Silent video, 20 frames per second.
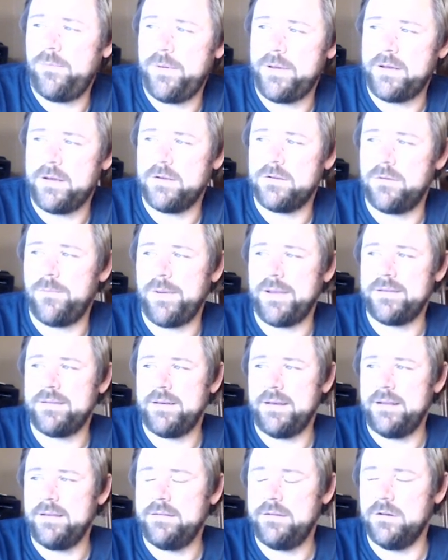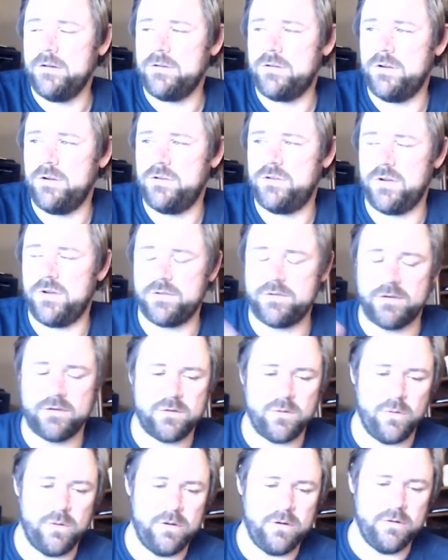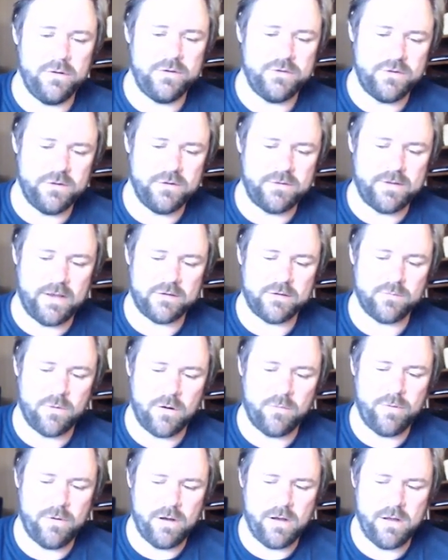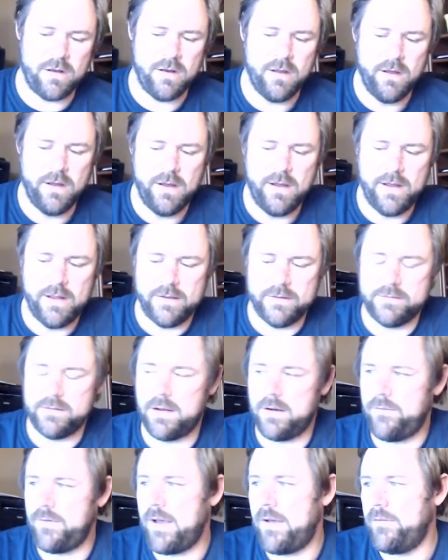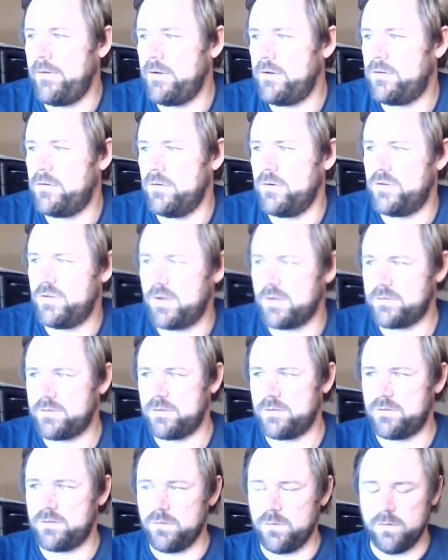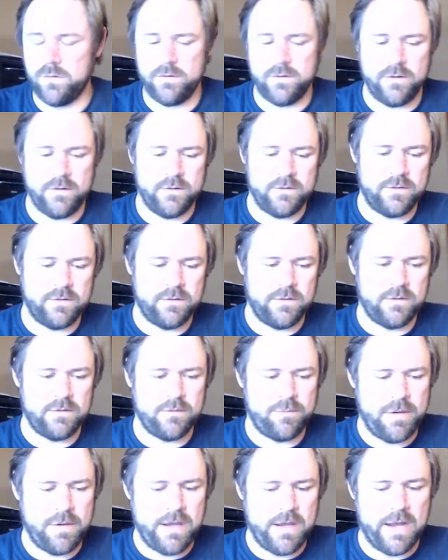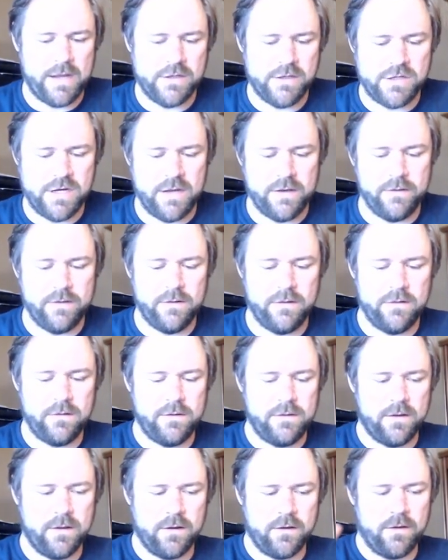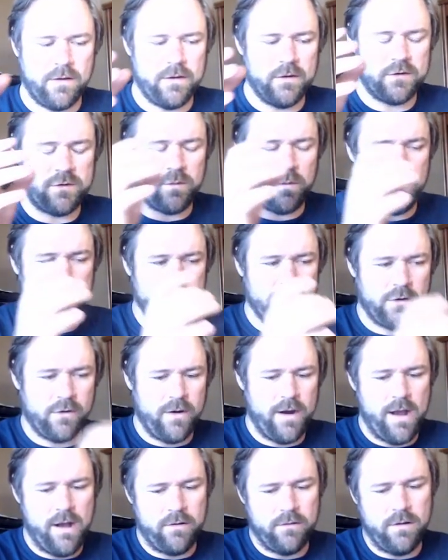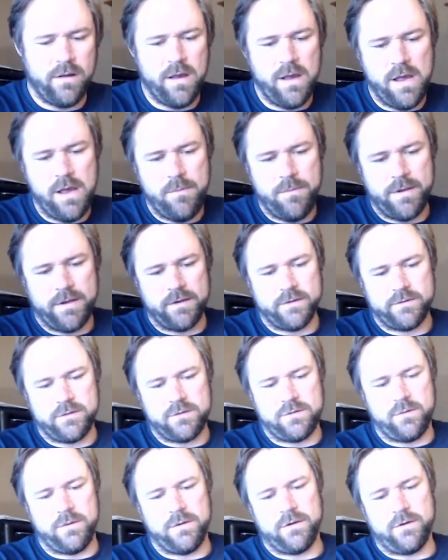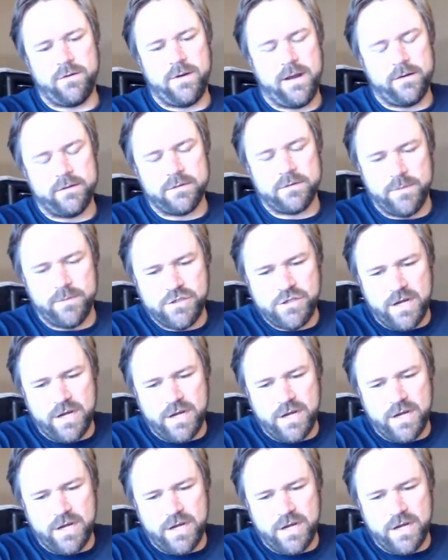because it makes it easier to adjust the soil in just that smart pot instead of having to adjust the soil the, the pH in the, in the soil in the ground because the soil in the ground is going to be